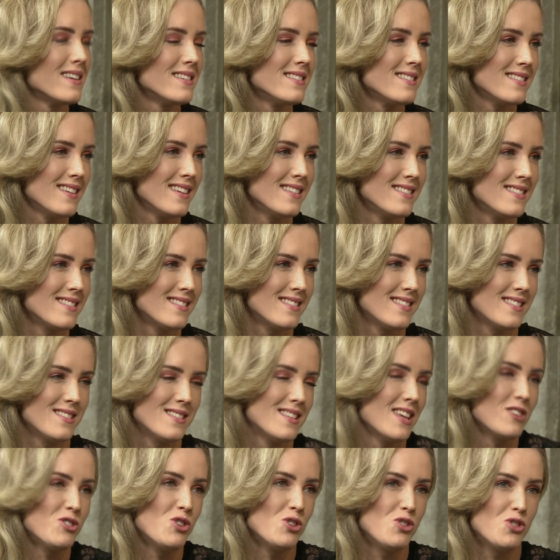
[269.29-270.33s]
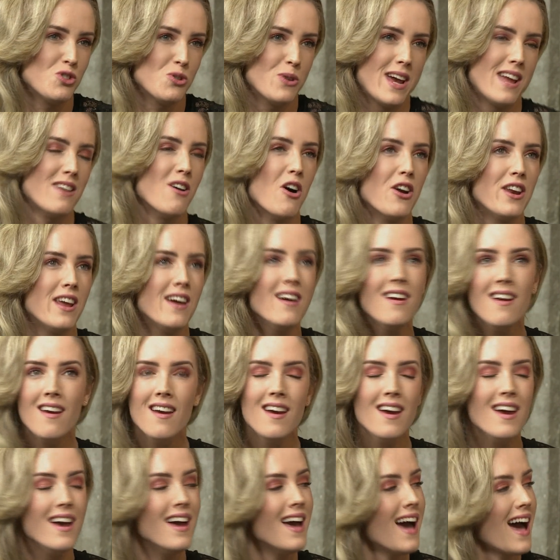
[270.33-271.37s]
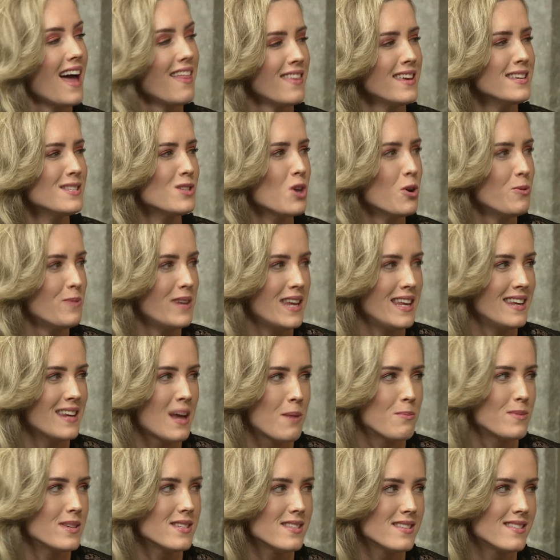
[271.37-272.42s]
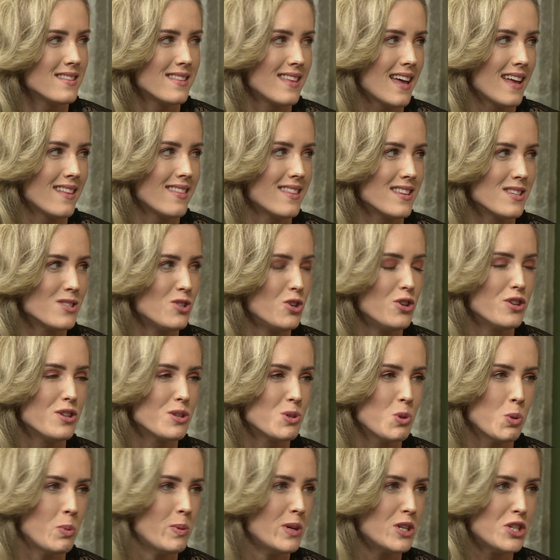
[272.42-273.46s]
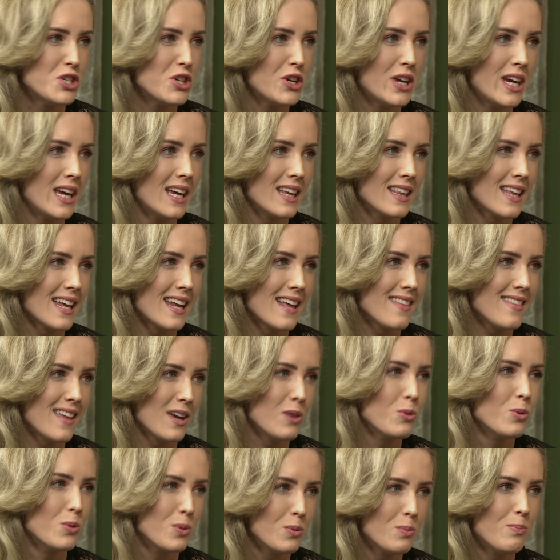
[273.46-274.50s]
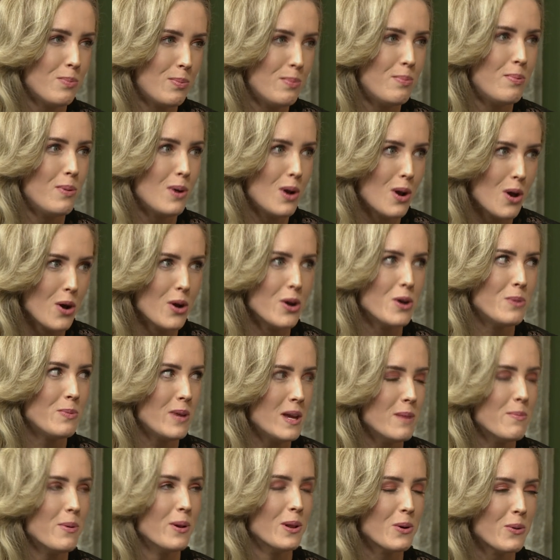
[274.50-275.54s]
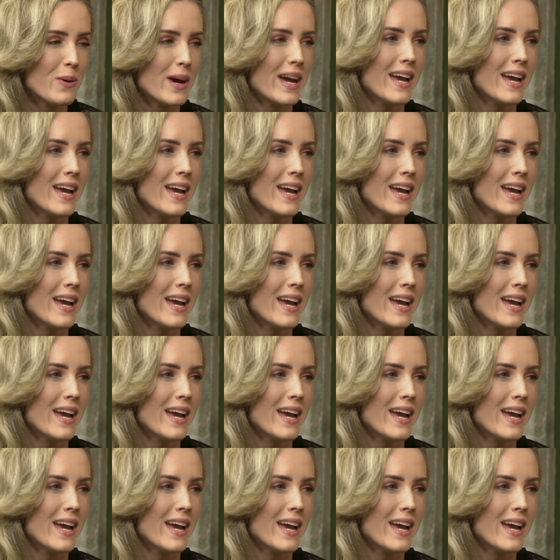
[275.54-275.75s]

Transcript: that is, is such a joy and honour. And there's so many numbers that the students will be doing that I think will blow people